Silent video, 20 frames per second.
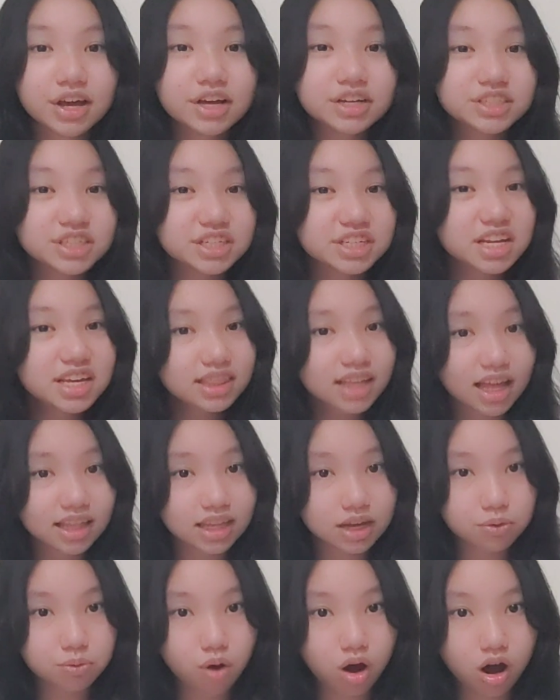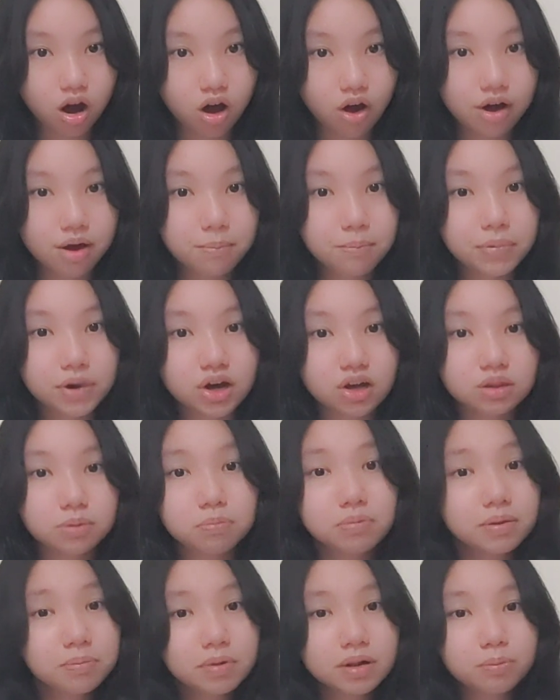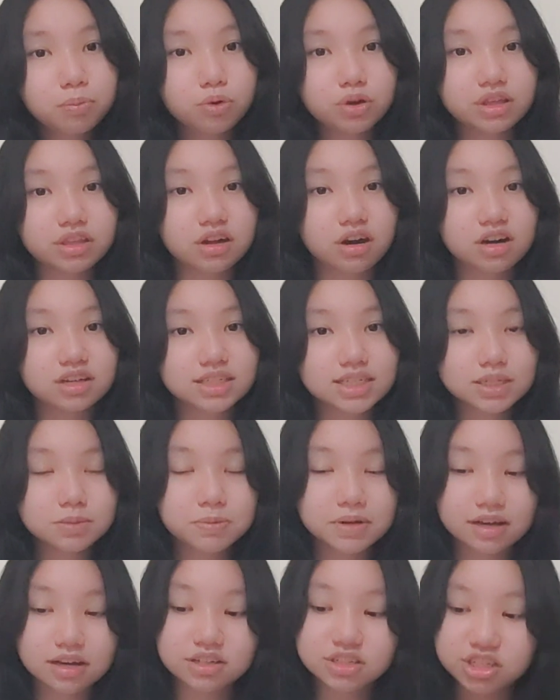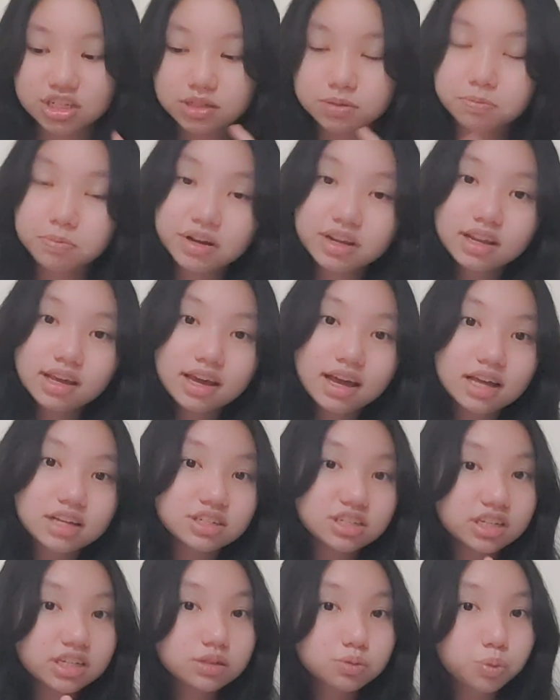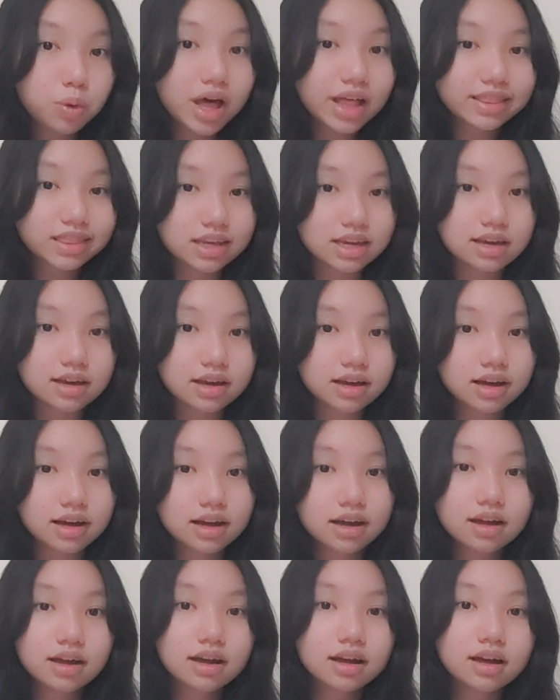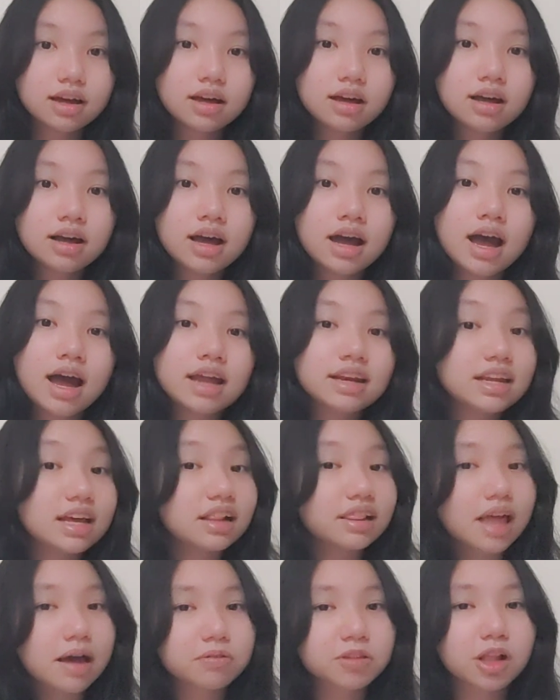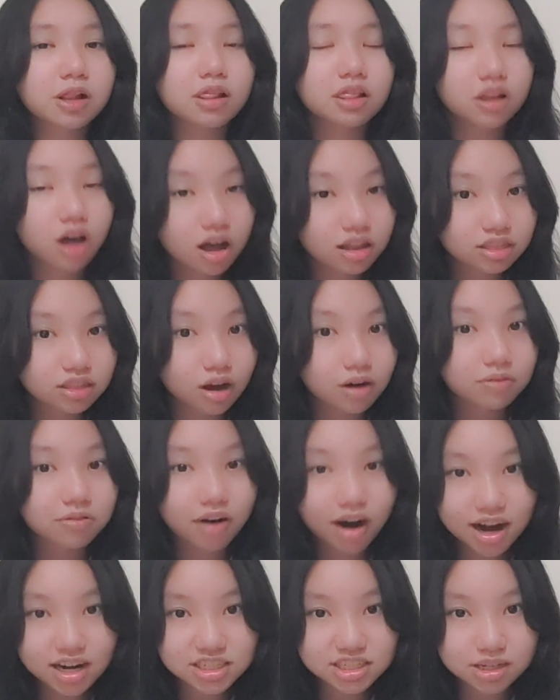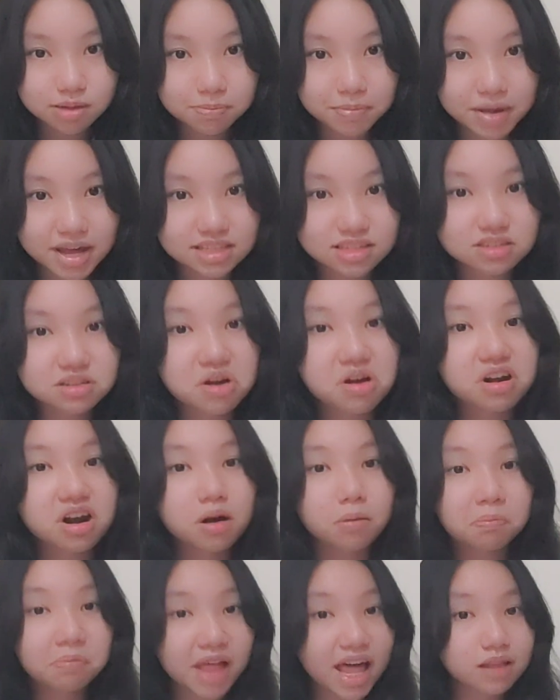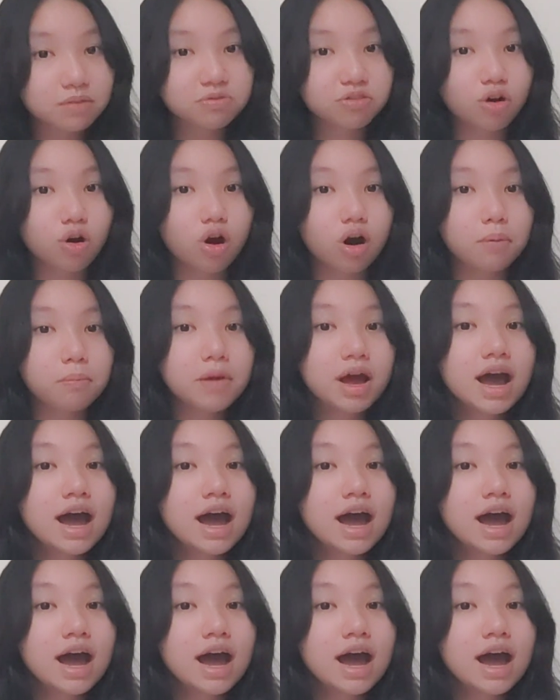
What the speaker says: She did nothing wrong, but people bullied her just because she's pretty and she's wealthy. They left a lot of harsh comments on her platform,